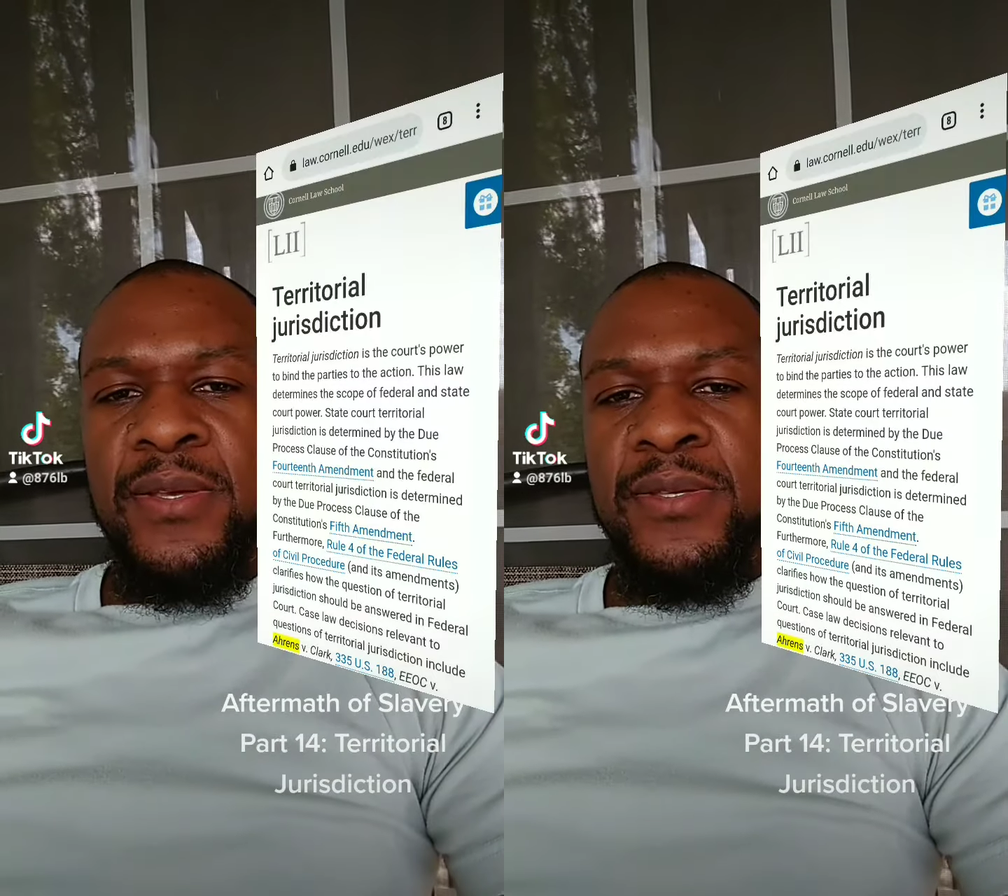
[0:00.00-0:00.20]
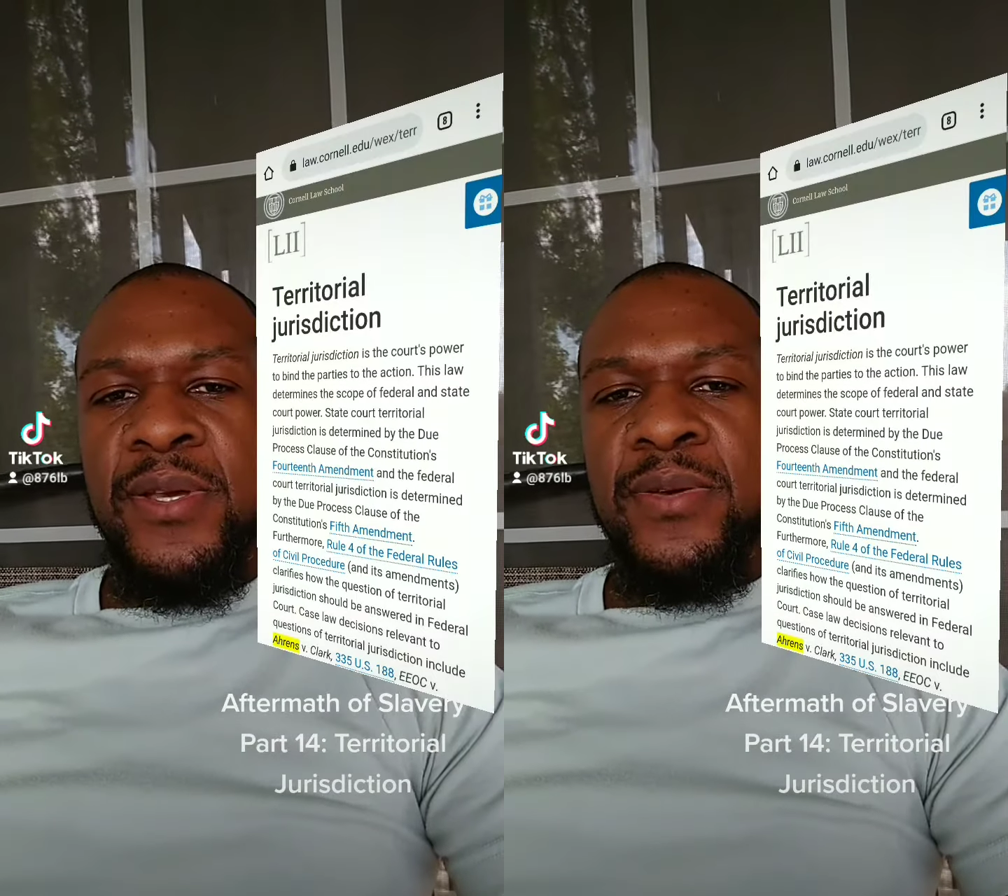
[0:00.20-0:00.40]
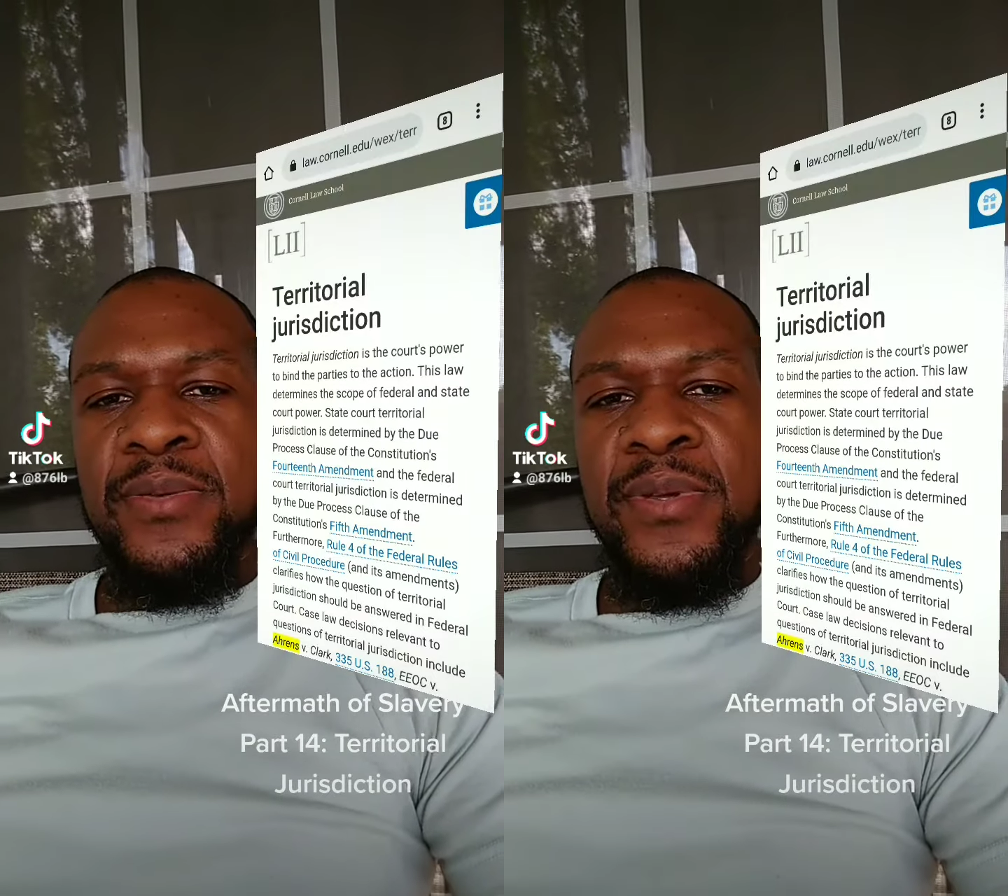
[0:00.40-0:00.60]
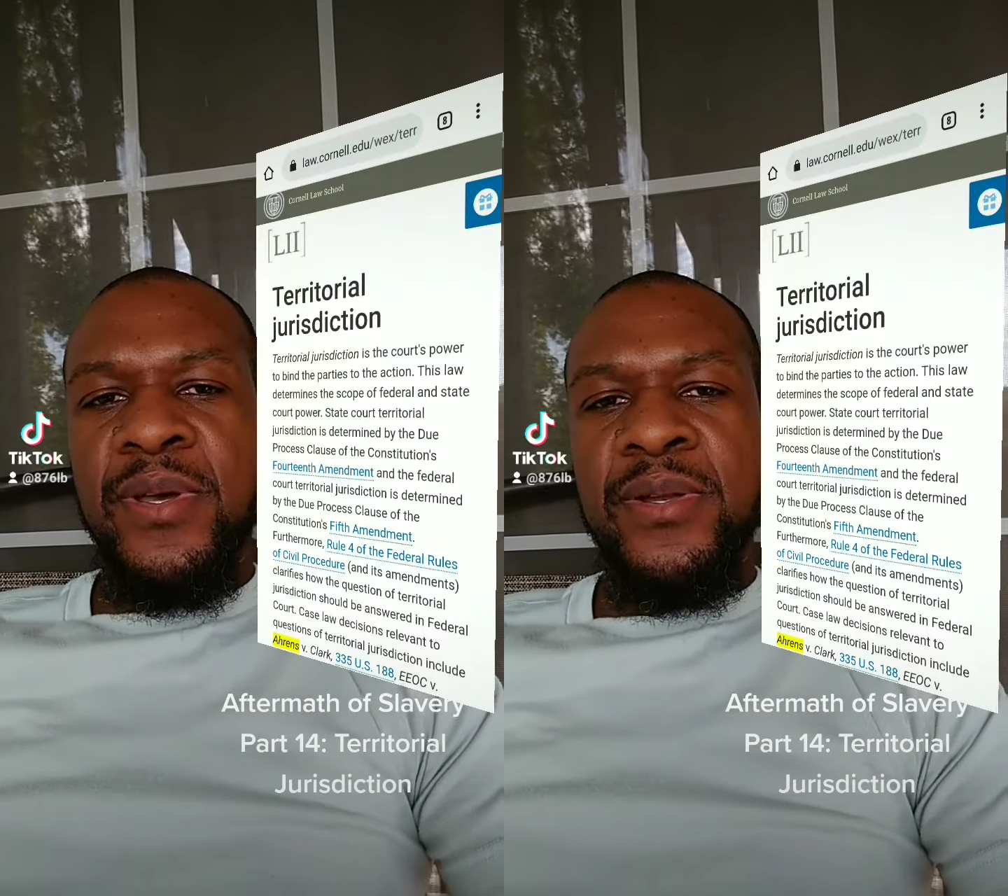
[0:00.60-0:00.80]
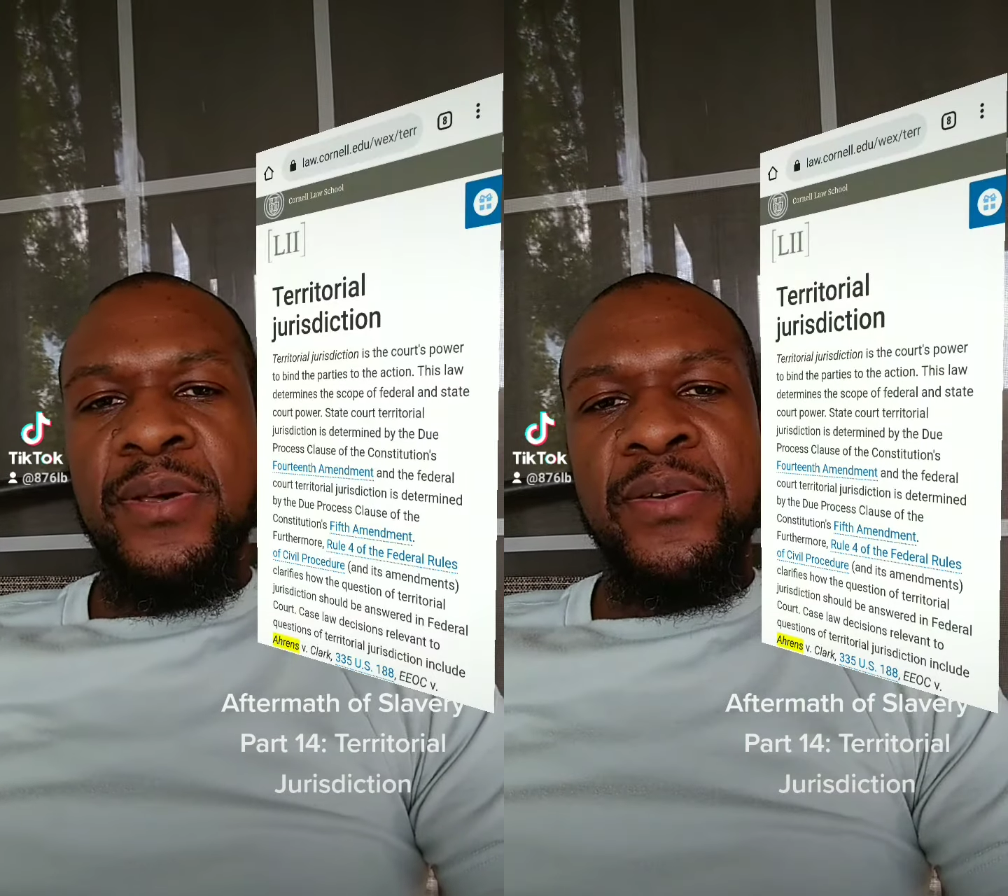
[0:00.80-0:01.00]
So,
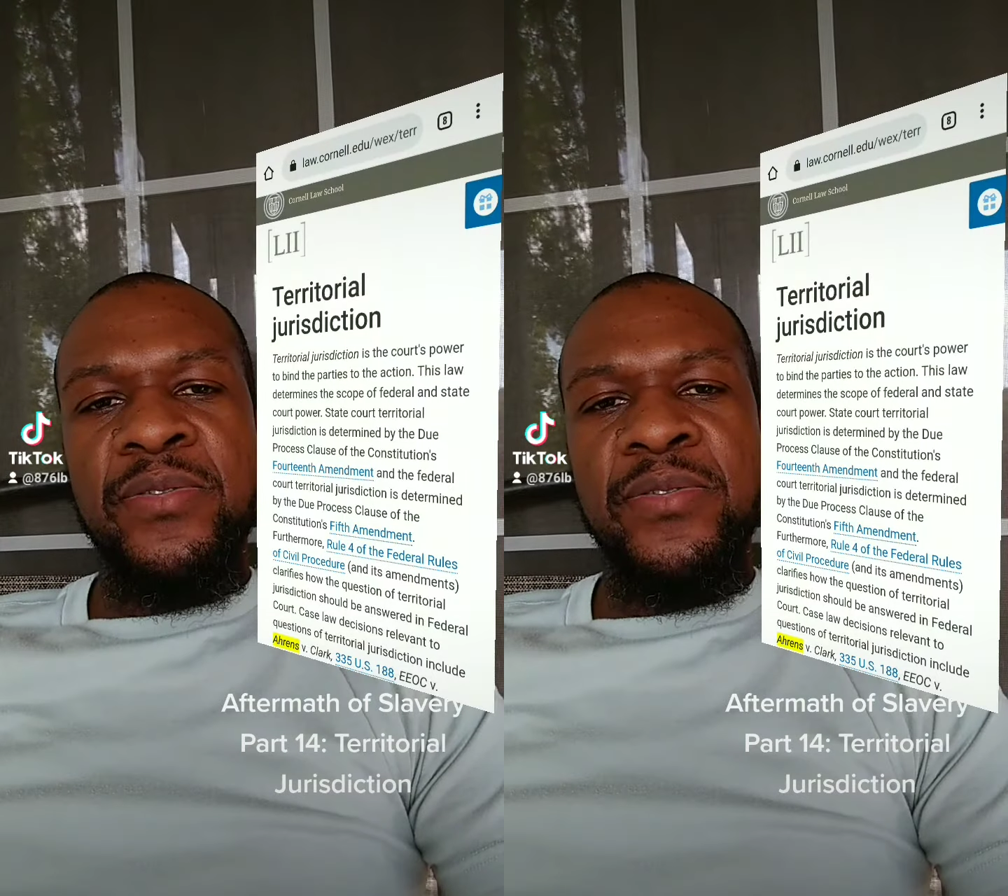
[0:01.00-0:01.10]
another